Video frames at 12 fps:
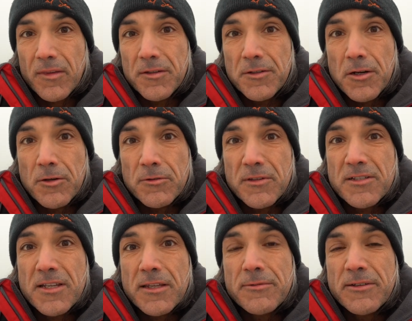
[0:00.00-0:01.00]
you know there's
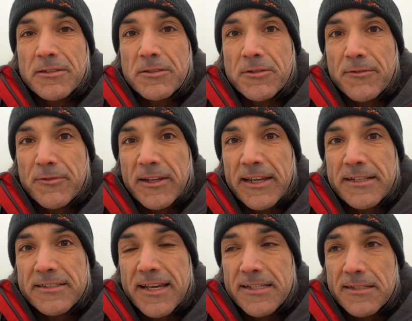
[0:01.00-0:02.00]
nothing we can do if we
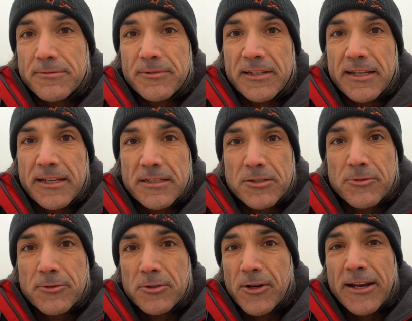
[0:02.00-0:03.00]
can't test it. We can't
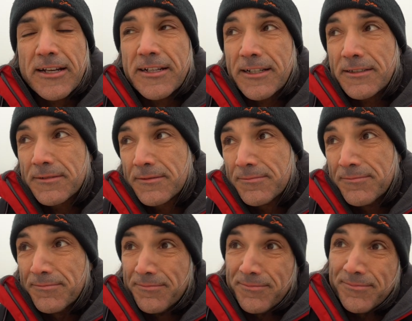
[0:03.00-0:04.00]
train in it.
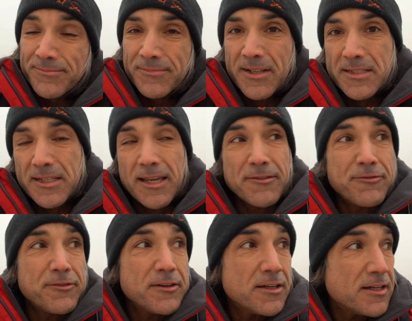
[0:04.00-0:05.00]
Life.
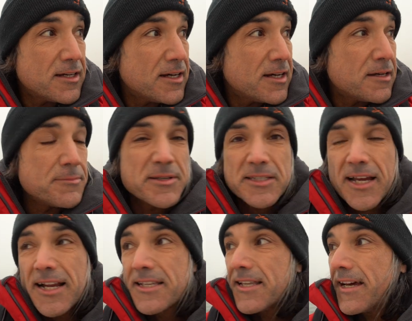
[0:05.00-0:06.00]
Uh,
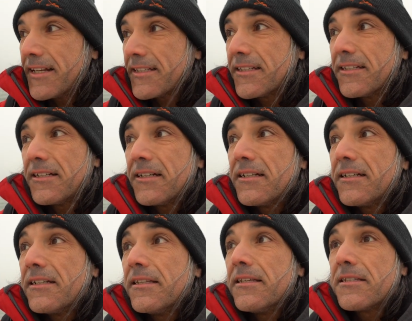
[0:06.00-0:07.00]
besides that,
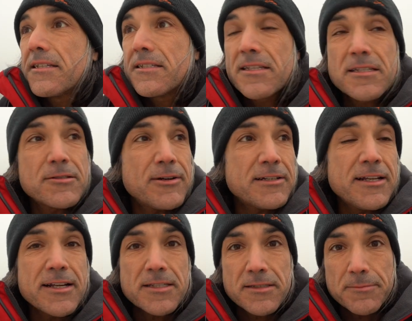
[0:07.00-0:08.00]
this is this is quite
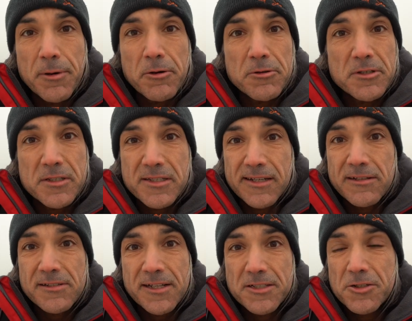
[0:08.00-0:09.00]
nice. The boat
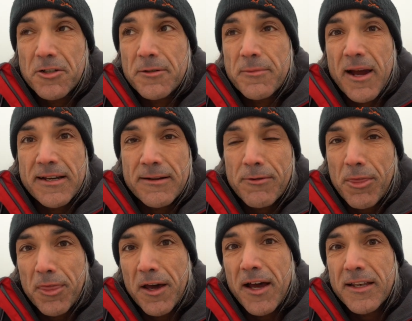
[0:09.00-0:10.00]
sails like a charm. I never
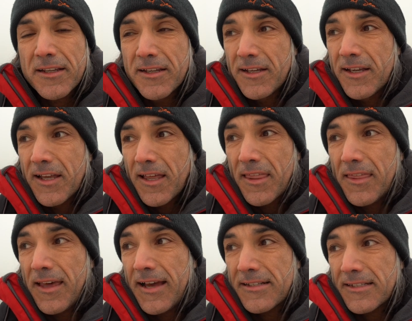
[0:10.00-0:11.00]
thought
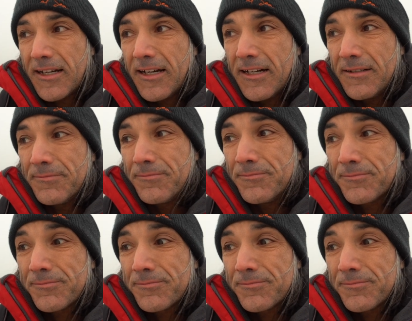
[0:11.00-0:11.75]
that um,